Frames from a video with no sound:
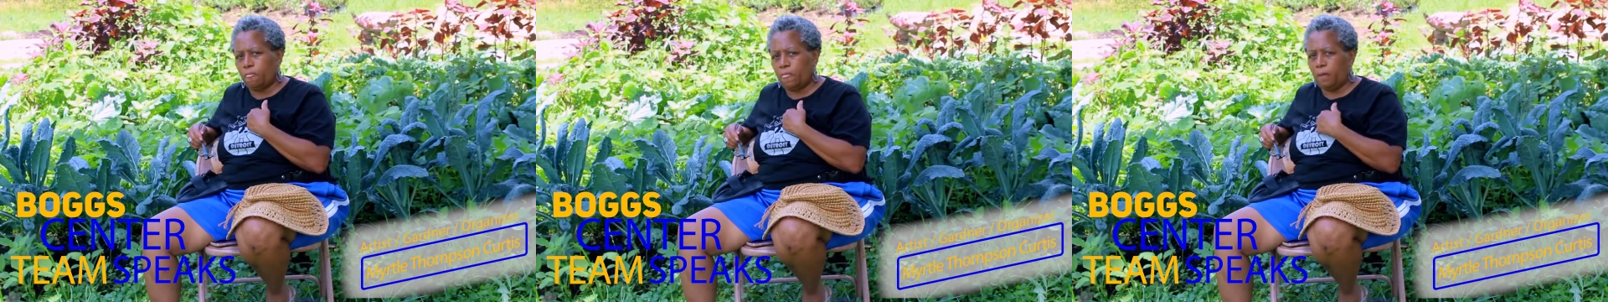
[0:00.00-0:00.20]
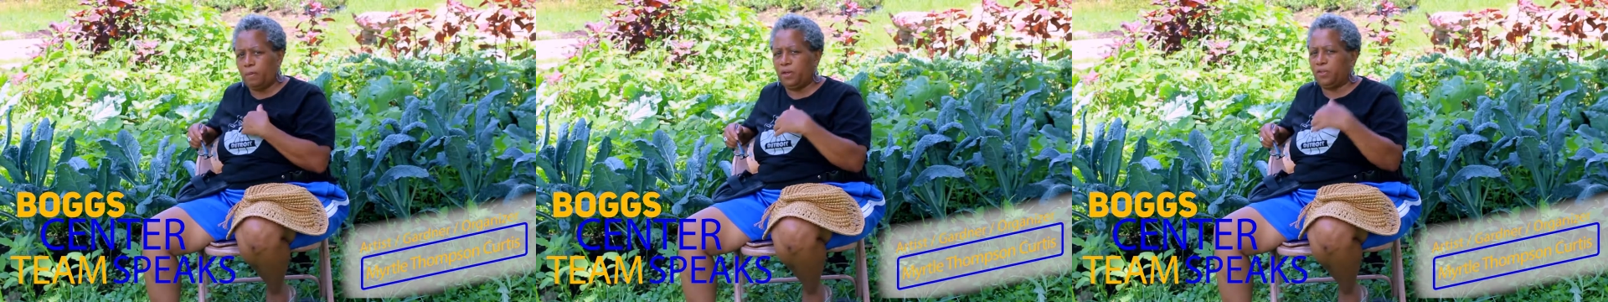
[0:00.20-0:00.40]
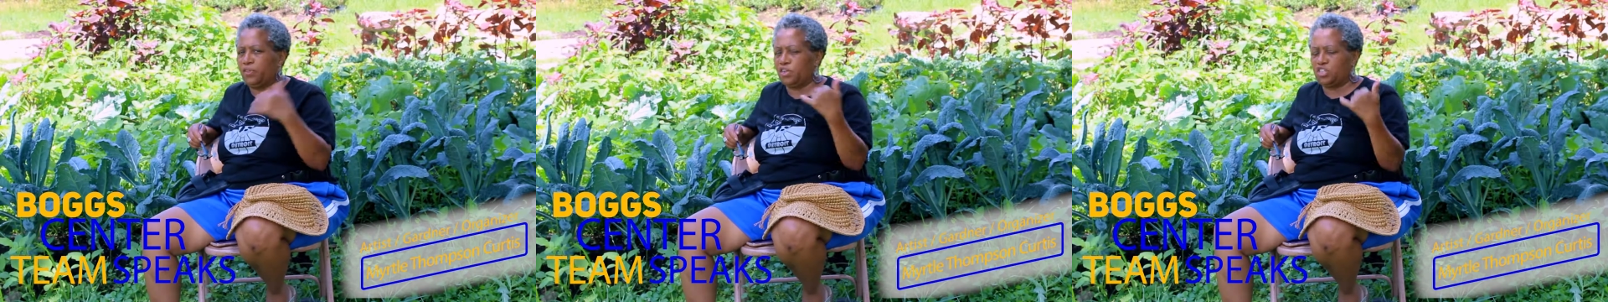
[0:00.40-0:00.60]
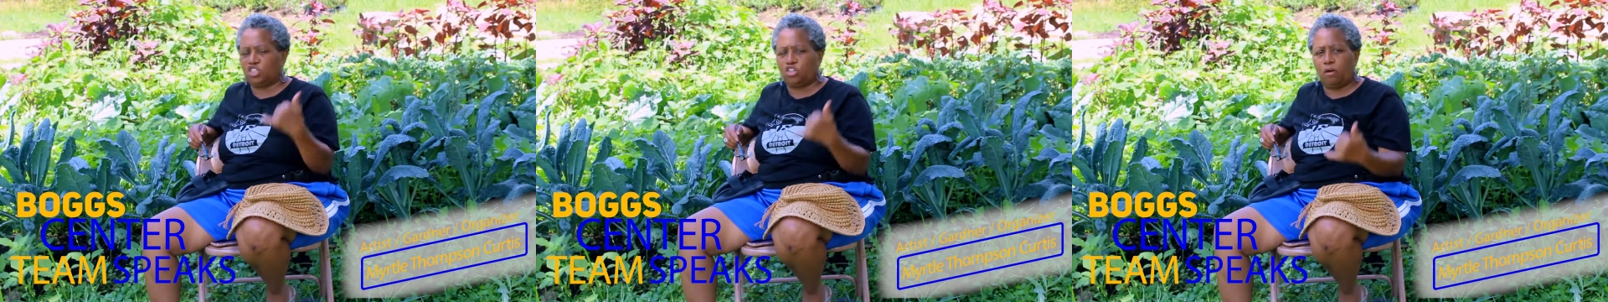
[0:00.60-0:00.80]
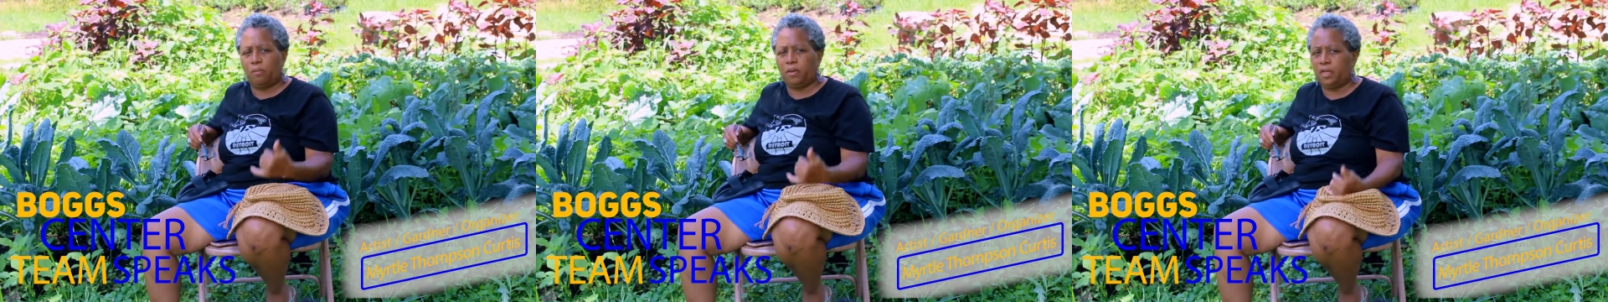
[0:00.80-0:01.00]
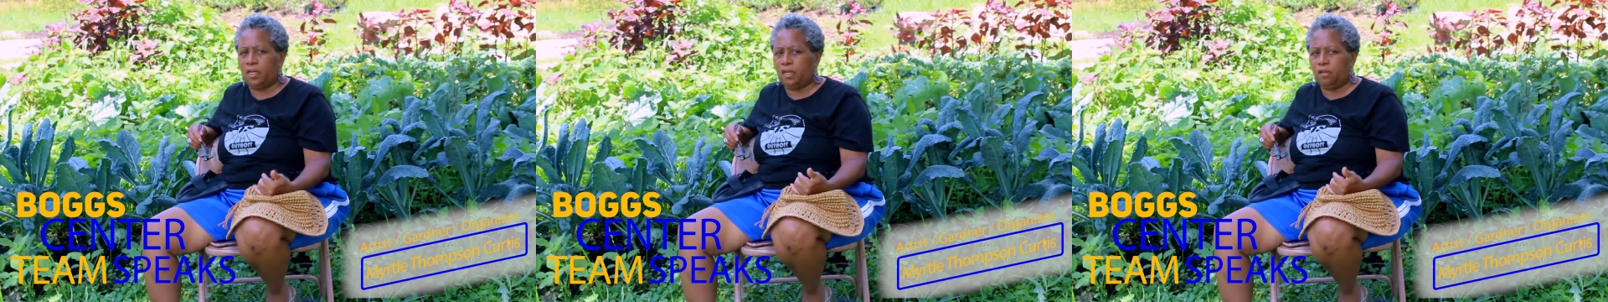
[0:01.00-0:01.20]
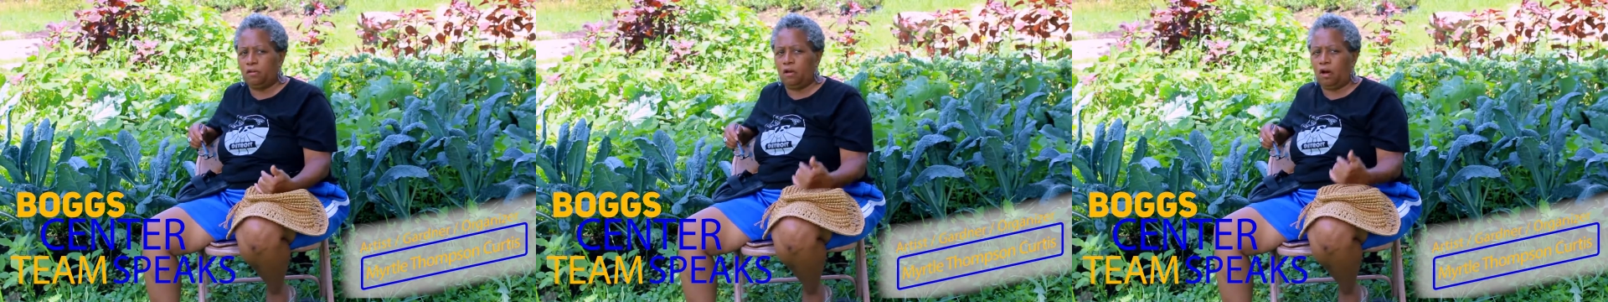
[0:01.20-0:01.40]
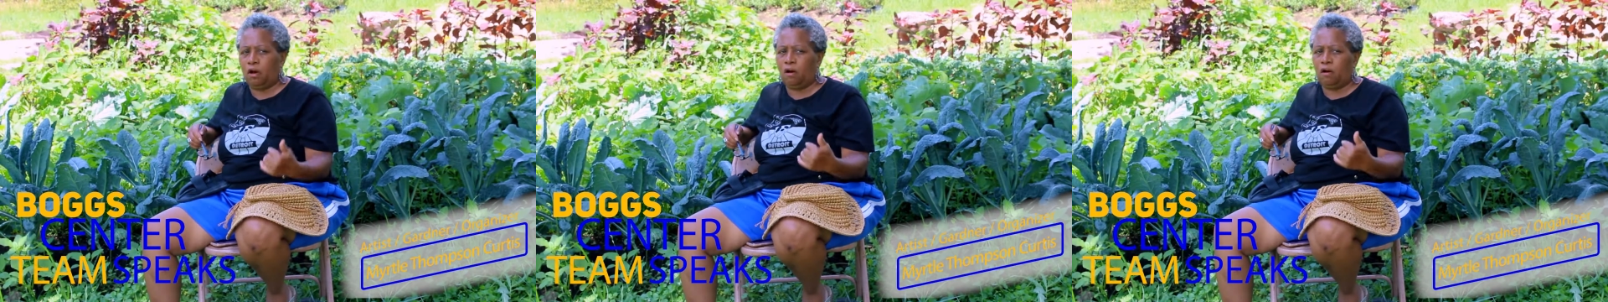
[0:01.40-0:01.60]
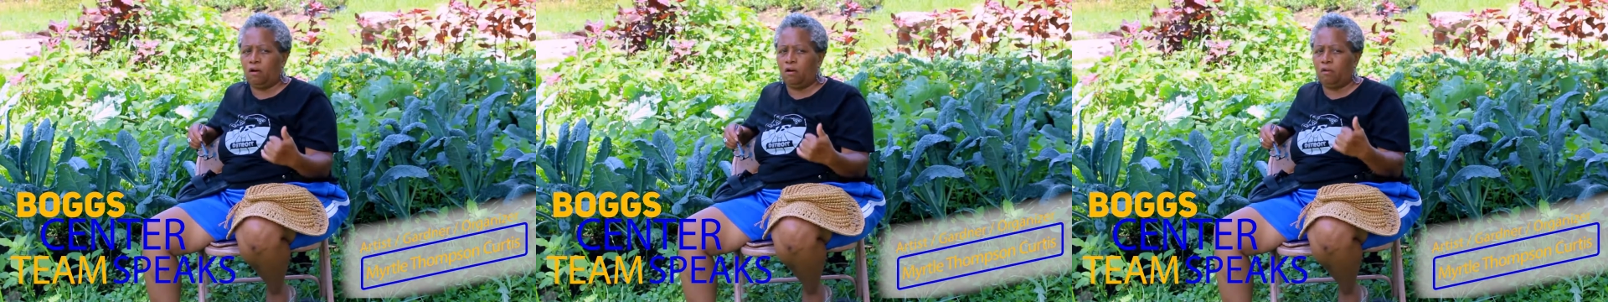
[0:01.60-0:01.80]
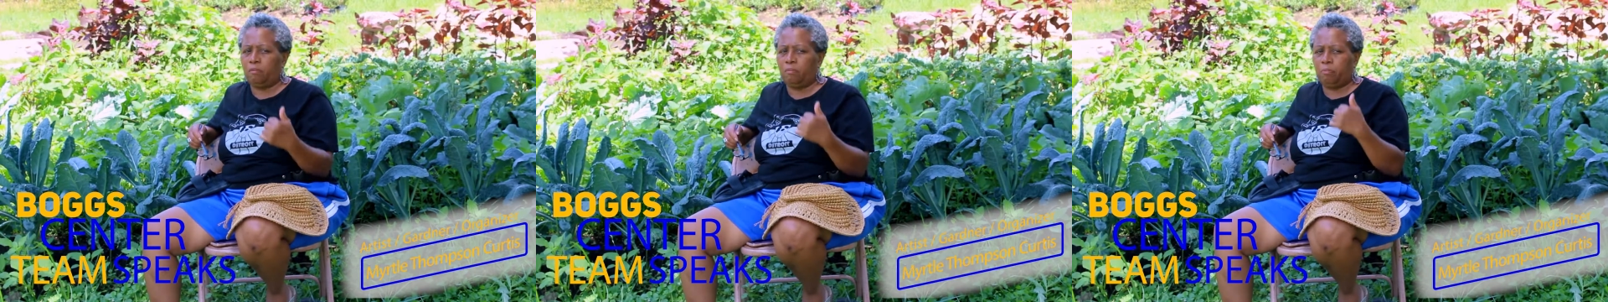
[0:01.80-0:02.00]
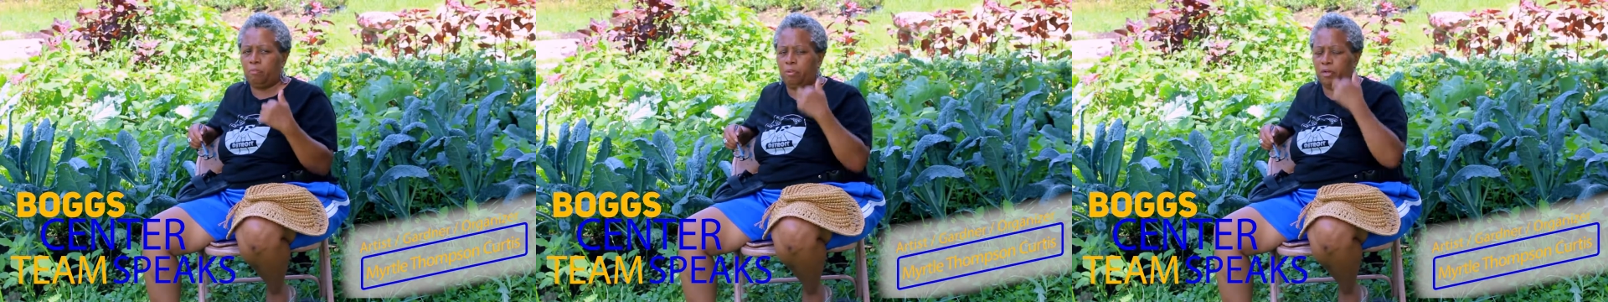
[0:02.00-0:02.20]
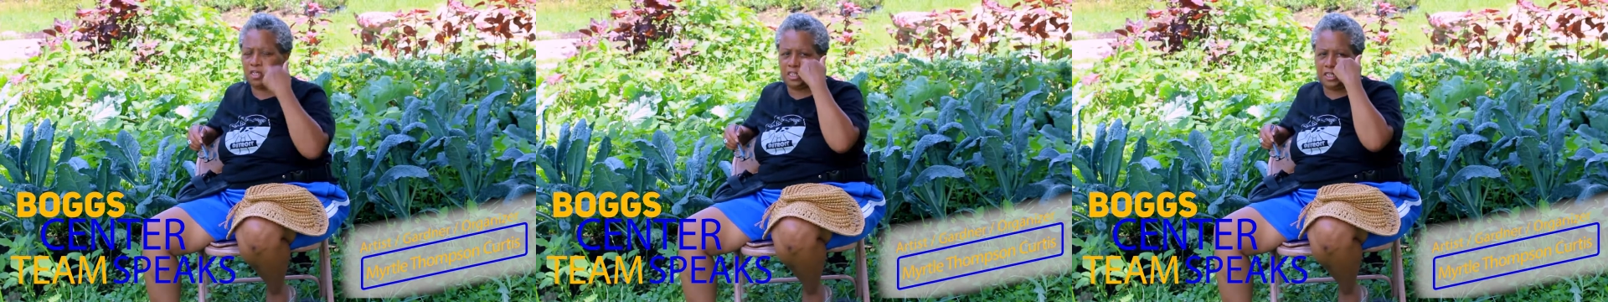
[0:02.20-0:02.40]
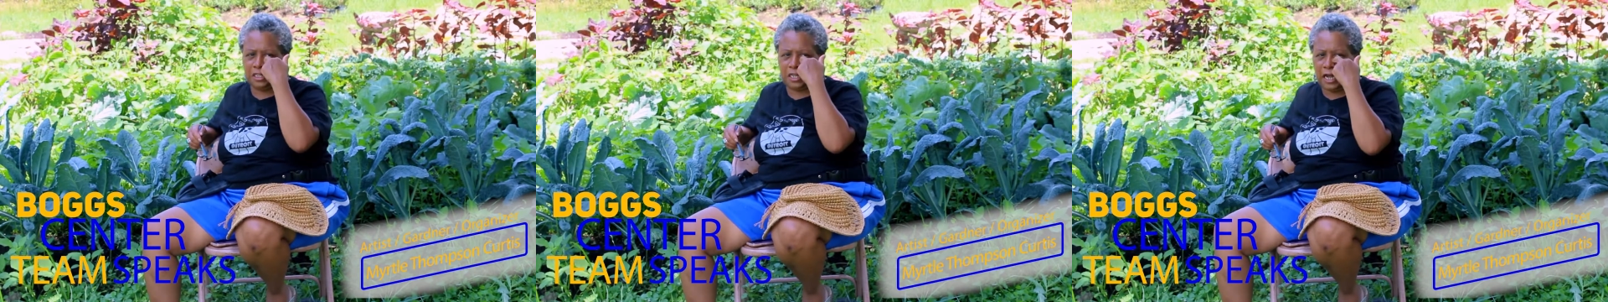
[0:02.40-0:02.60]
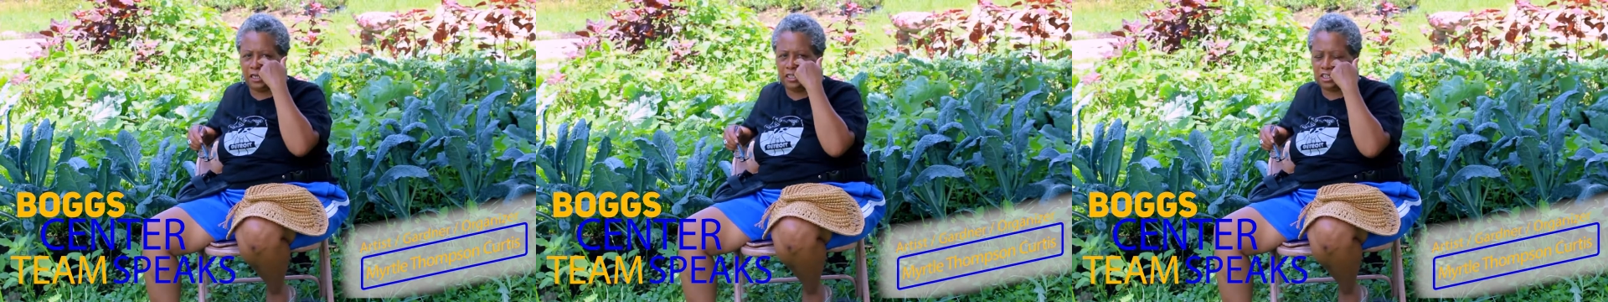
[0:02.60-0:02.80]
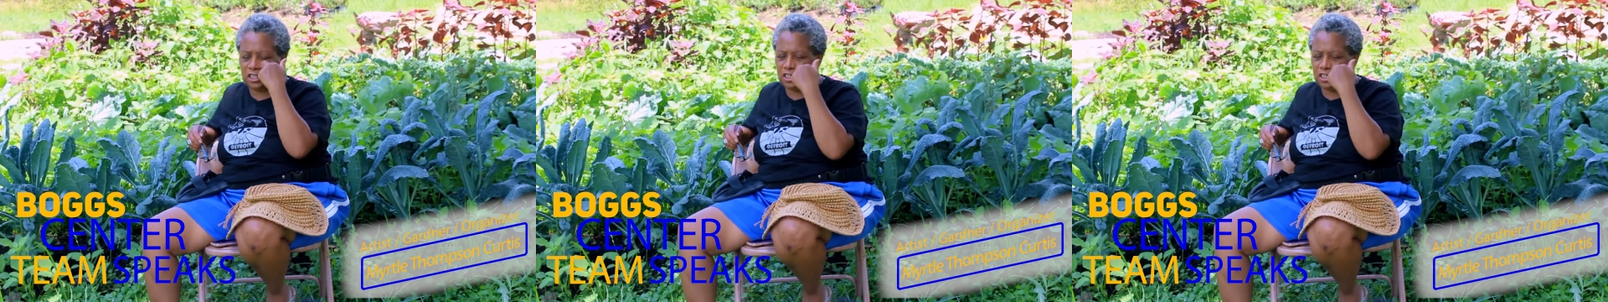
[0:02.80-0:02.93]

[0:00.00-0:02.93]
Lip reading: I mean, there's so many books of knowledge